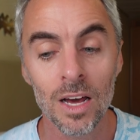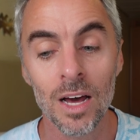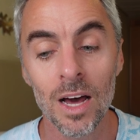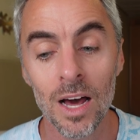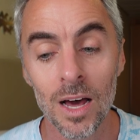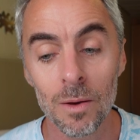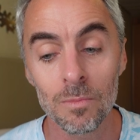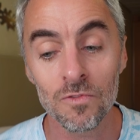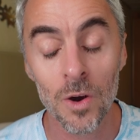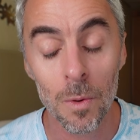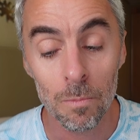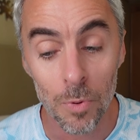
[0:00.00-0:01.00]

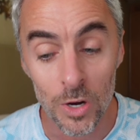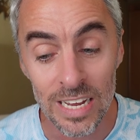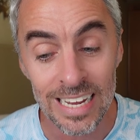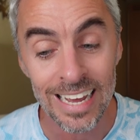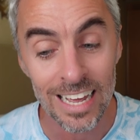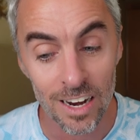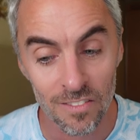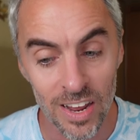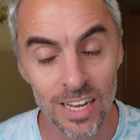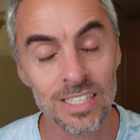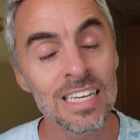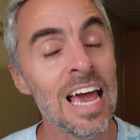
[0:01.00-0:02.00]
from booking in
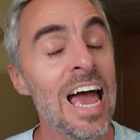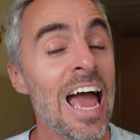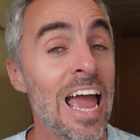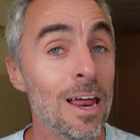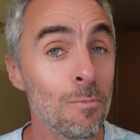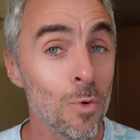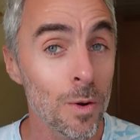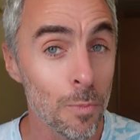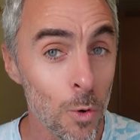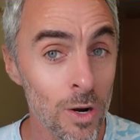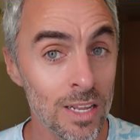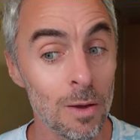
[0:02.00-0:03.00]
advance. And more
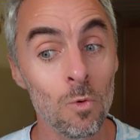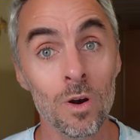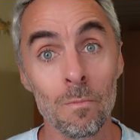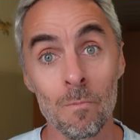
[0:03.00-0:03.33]
importantly, one of